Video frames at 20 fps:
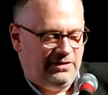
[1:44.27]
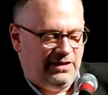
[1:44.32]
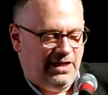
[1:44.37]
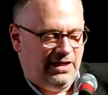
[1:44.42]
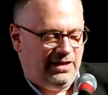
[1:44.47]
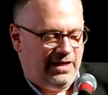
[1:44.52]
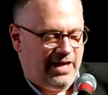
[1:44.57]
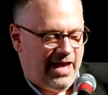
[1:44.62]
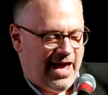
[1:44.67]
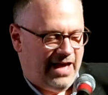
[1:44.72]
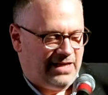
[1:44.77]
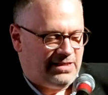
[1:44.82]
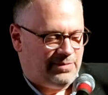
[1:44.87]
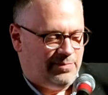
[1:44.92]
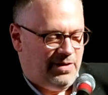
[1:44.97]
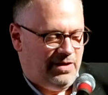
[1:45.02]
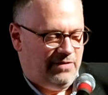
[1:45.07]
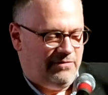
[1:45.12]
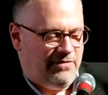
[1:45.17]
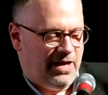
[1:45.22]
Lily asked
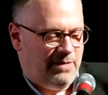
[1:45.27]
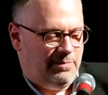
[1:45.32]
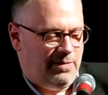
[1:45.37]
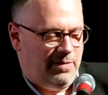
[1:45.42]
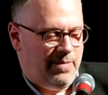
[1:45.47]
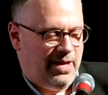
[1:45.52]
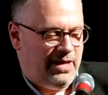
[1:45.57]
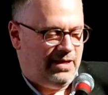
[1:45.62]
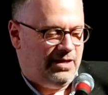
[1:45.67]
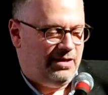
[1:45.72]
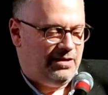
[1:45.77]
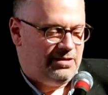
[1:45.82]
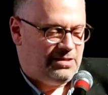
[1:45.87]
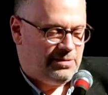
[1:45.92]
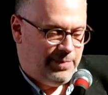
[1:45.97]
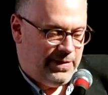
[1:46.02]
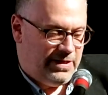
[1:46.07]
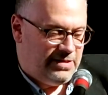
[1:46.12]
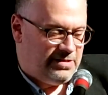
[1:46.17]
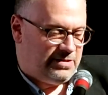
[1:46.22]
me if I'd be making a
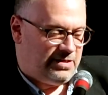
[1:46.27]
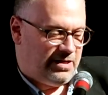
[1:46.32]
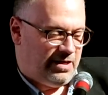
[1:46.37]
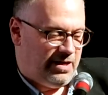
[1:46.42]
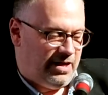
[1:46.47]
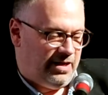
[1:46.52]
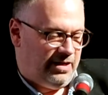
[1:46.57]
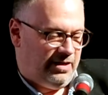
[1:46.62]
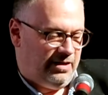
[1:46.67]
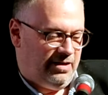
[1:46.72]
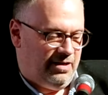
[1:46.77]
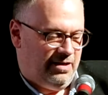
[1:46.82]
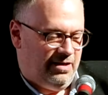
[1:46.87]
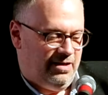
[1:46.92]
speech tonight.